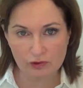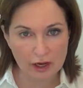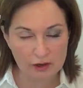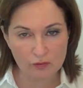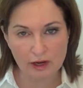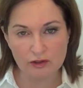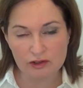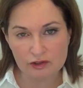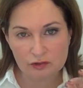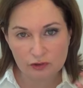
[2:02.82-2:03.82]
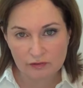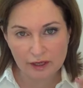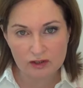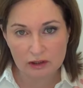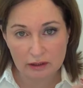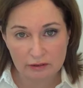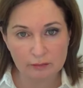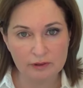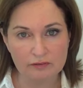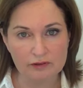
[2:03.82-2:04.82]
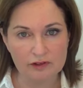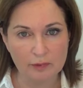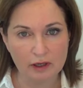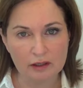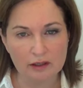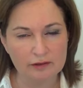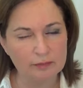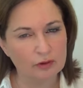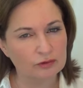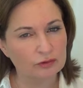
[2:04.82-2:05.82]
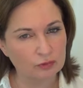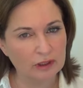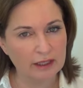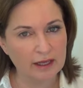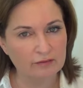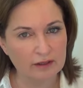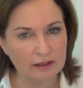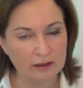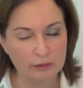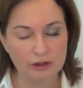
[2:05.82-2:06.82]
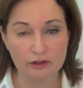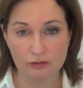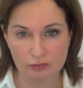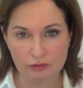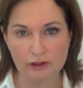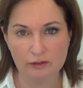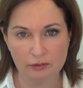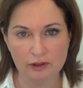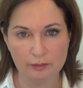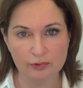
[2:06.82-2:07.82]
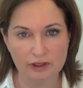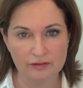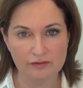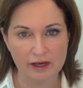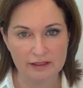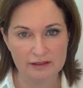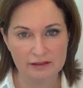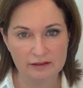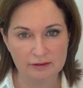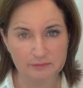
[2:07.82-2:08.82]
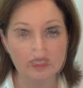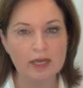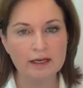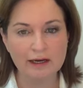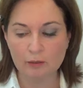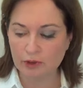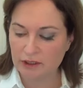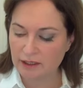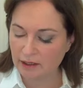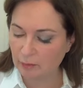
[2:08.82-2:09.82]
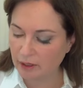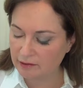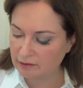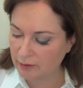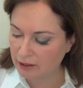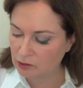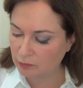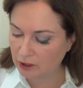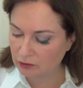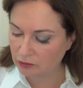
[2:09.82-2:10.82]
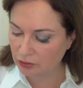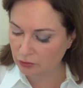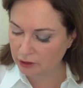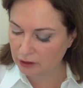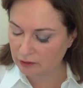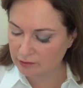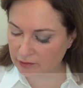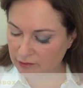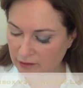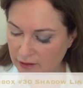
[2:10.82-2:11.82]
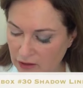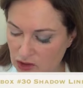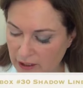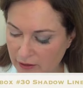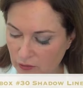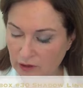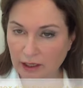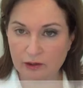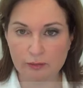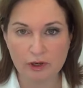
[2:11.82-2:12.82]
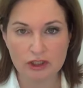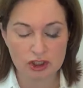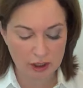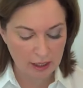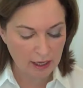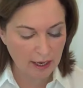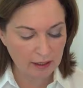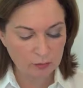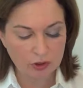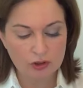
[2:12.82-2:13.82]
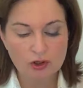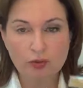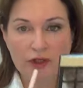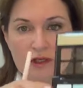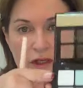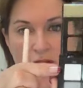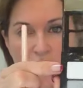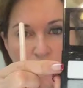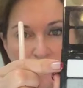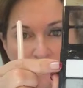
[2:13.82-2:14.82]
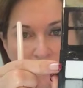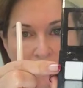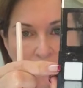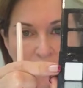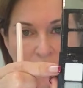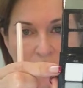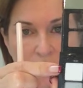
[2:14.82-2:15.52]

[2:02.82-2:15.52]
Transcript: your head around, you just sort of catch a little bit of a sparkle as opposed to a really heavy glimmer, and it's really, really pretty effect. Now I'm going to take my Smashbox 30, this is the shadow liner brush, and I'm going to go into this white color,